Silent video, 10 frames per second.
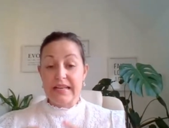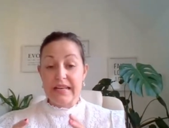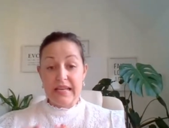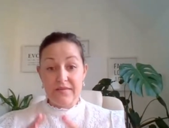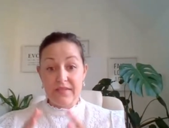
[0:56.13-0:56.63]

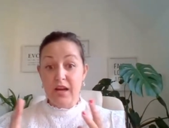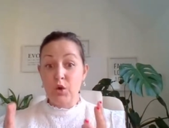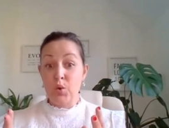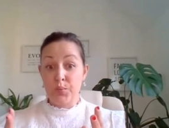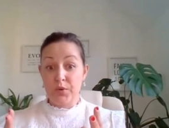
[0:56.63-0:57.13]
leave
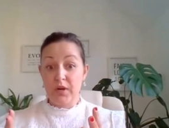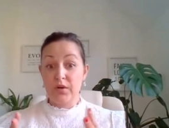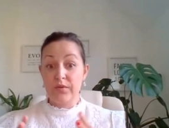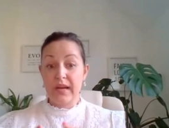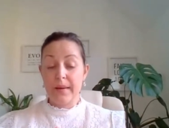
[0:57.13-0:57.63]
that corporate
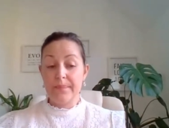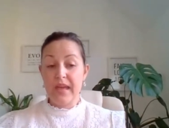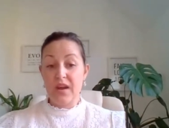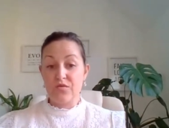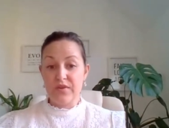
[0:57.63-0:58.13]
career
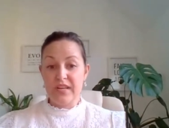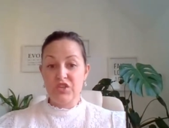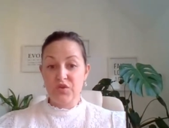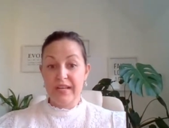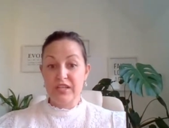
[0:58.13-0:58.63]
and
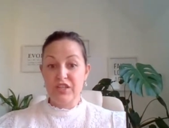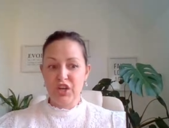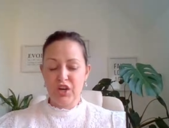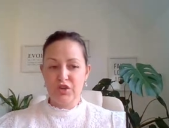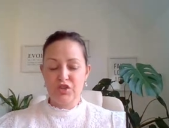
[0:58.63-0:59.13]
retrain as a
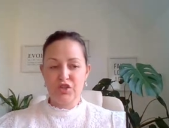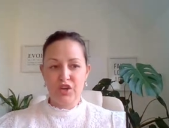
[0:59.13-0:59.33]
coach.